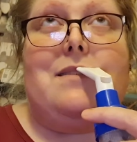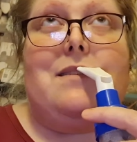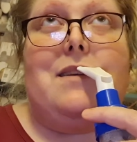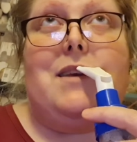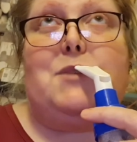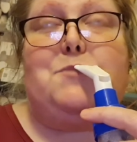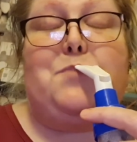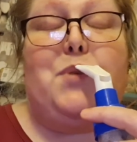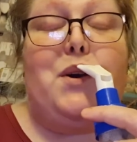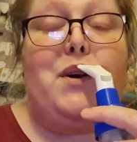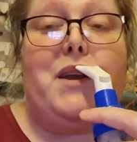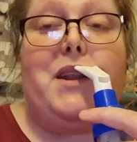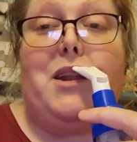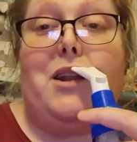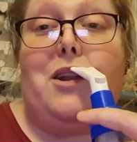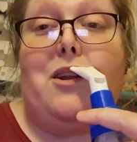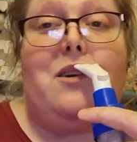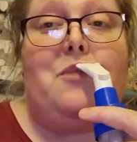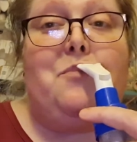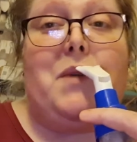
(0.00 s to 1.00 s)
is putting a
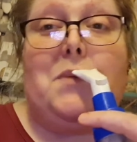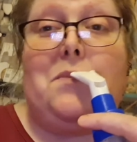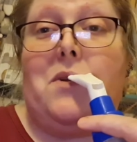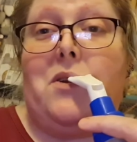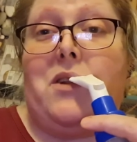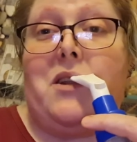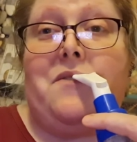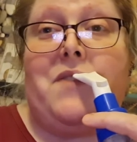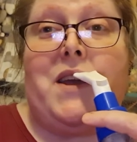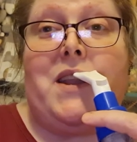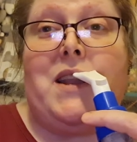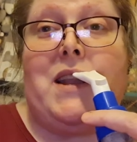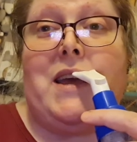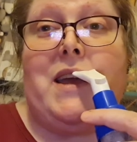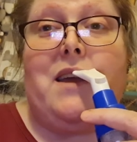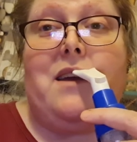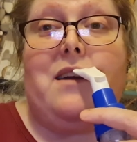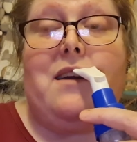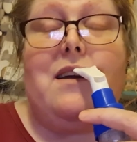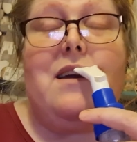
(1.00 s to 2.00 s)
lot of people on a
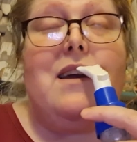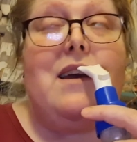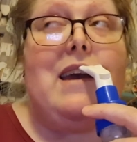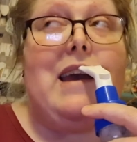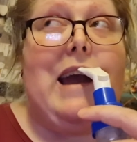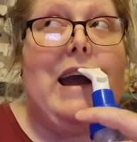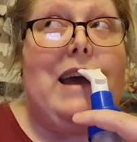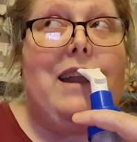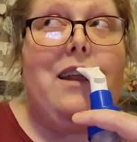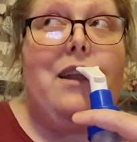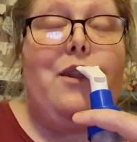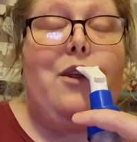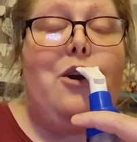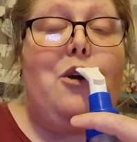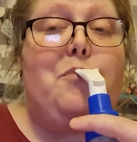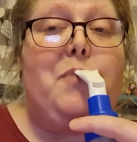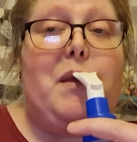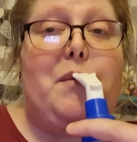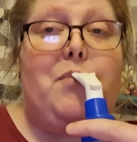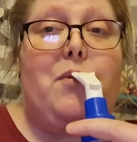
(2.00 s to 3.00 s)
ventilator, and a lot
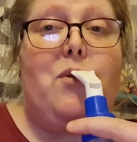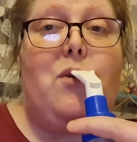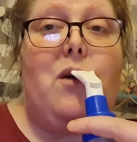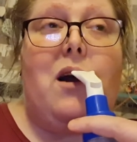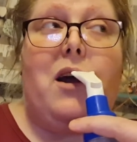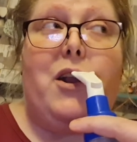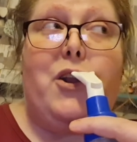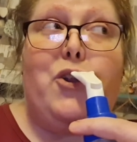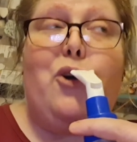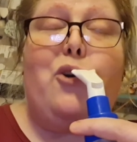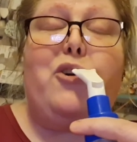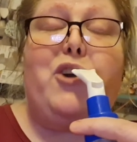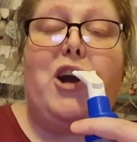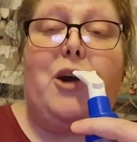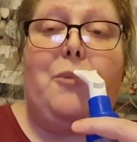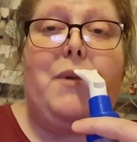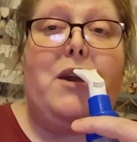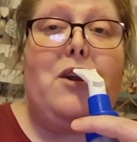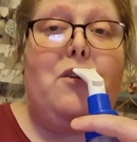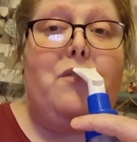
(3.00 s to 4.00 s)
of people are not
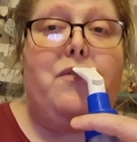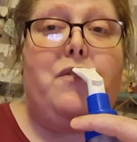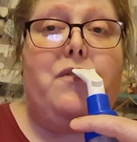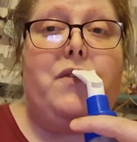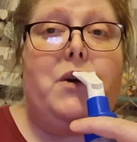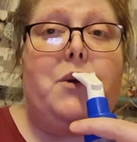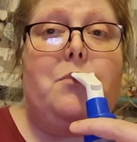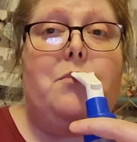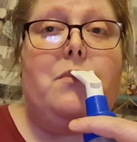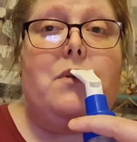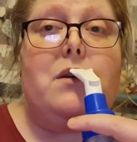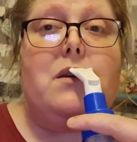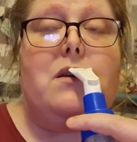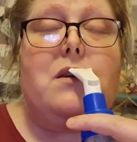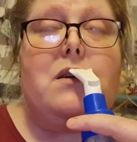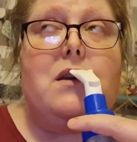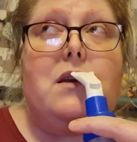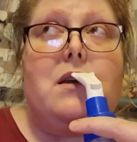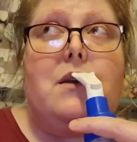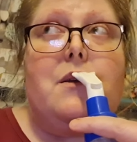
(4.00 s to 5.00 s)
coming off of them.
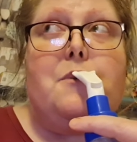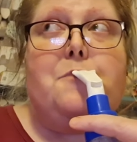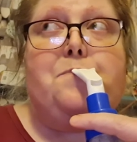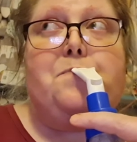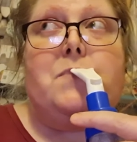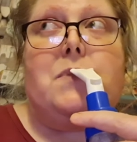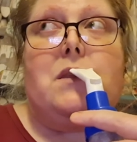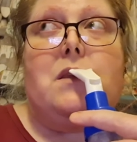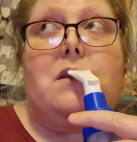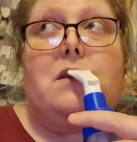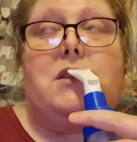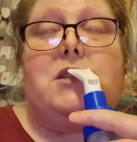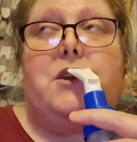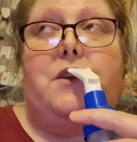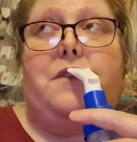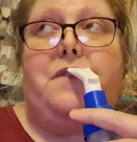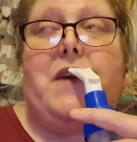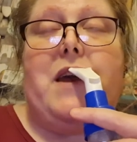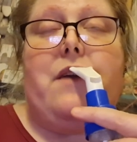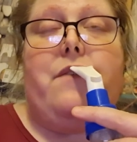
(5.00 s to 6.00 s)

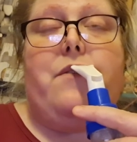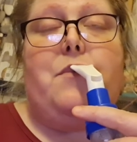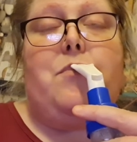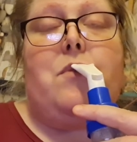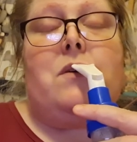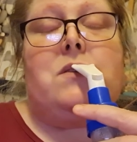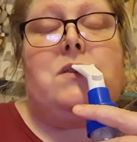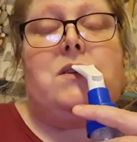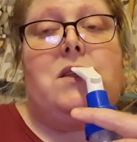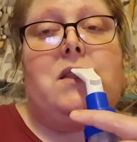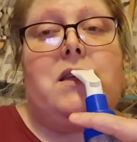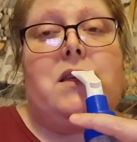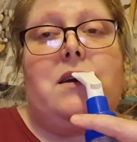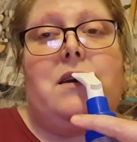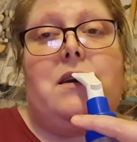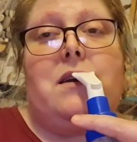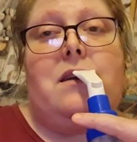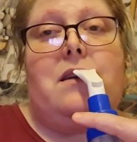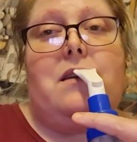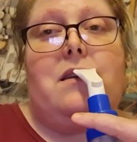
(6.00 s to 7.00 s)
So for everybody
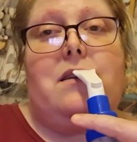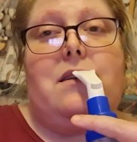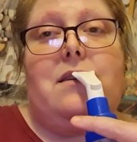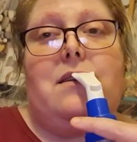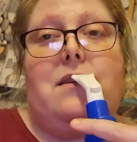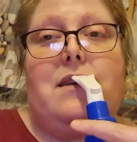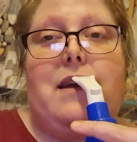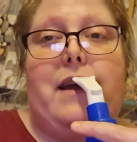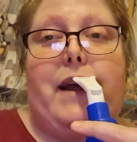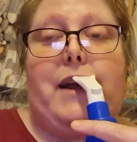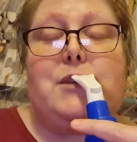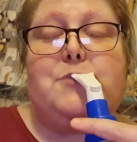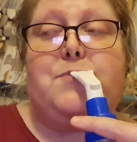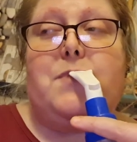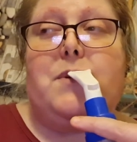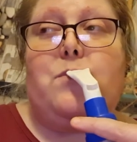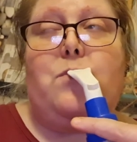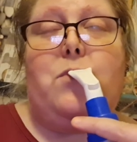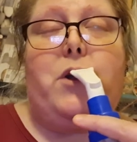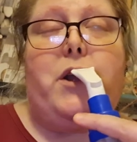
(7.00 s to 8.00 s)
that has
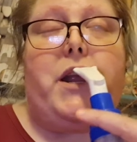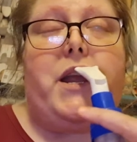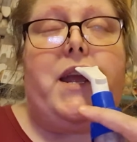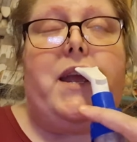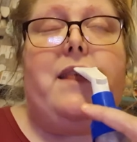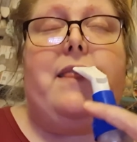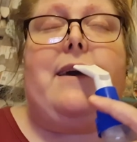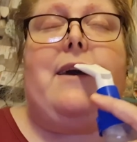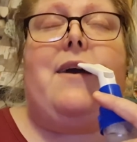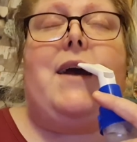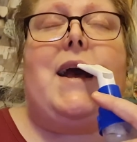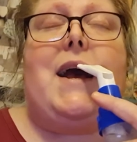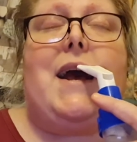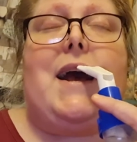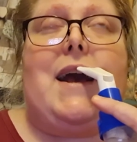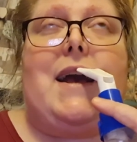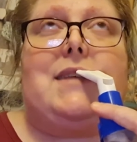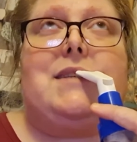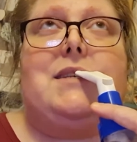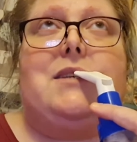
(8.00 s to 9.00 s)
been working their
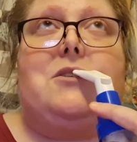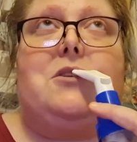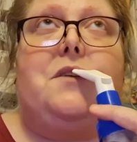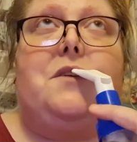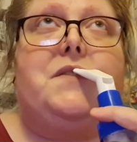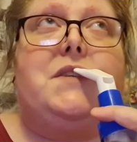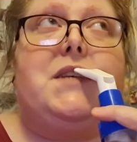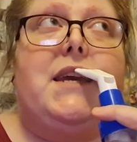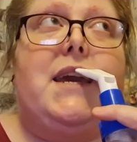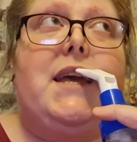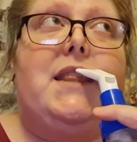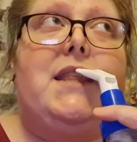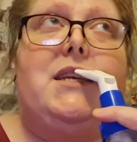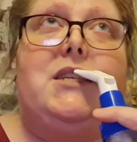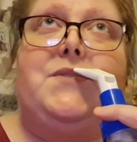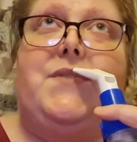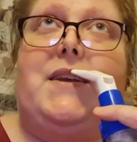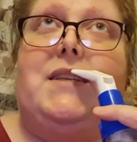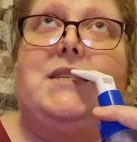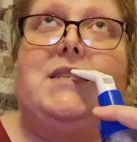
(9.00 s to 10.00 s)
asses off to get
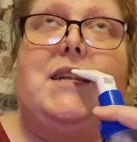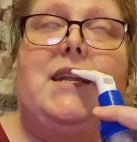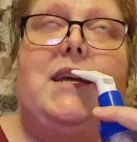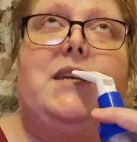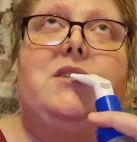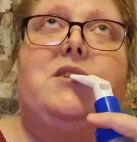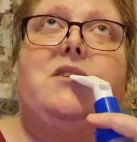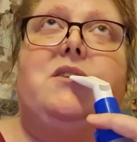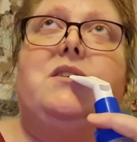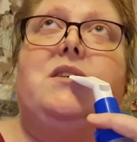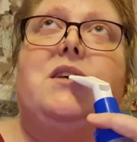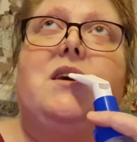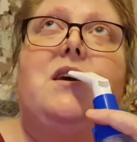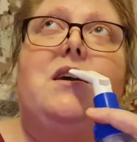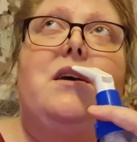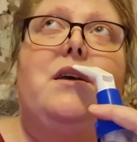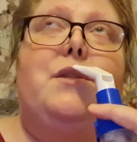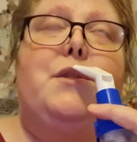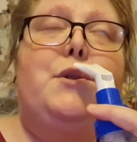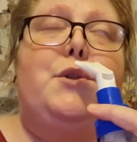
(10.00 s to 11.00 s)
these ventilators,
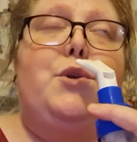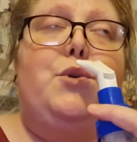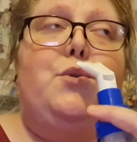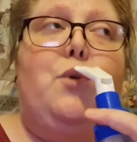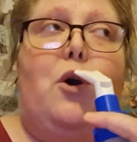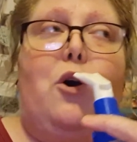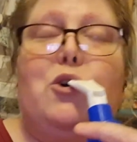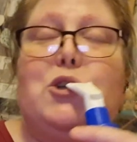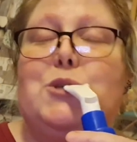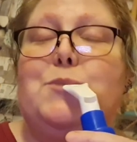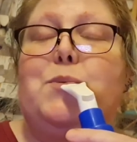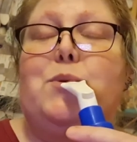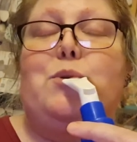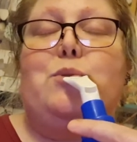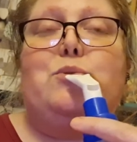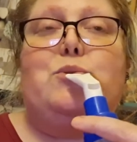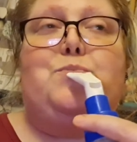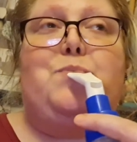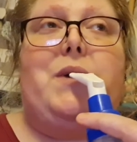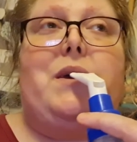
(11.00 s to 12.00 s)
the new
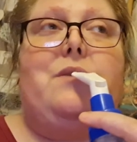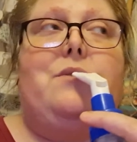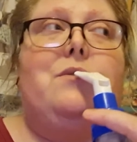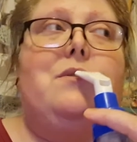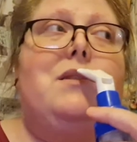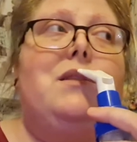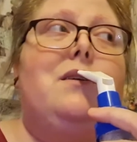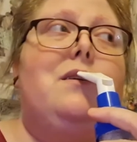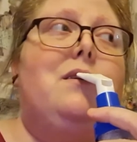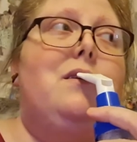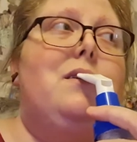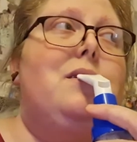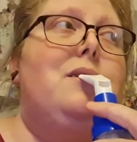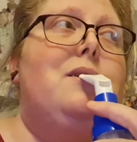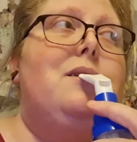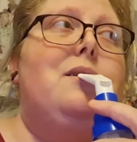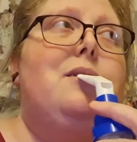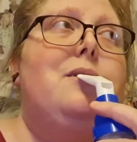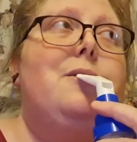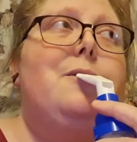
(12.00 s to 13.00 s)
hospitals built,
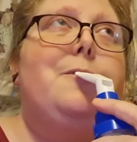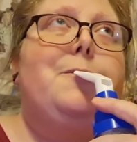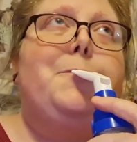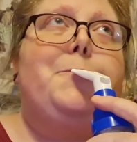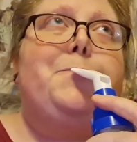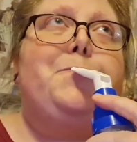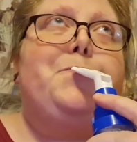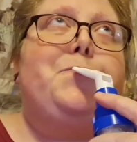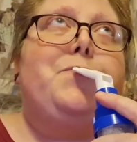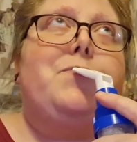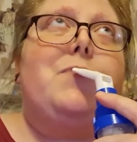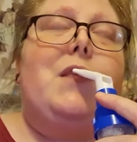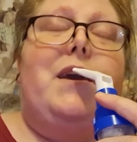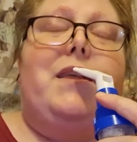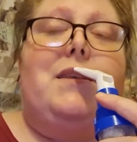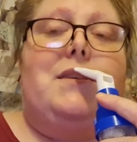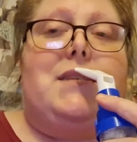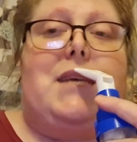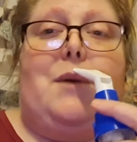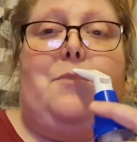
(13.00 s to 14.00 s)
the
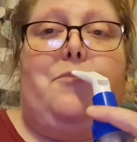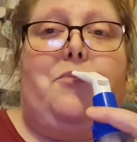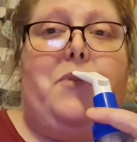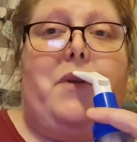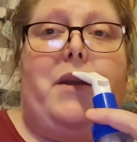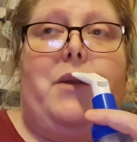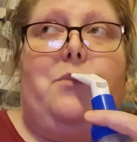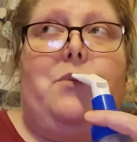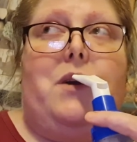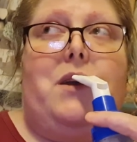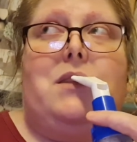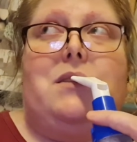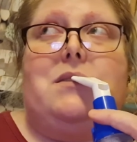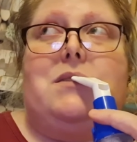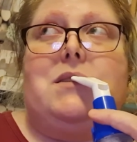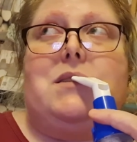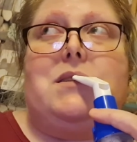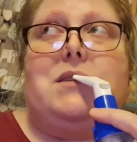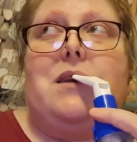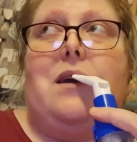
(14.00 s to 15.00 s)
temporary
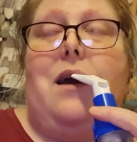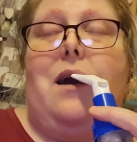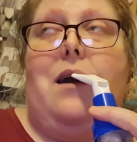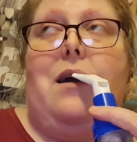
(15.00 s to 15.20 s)
ones,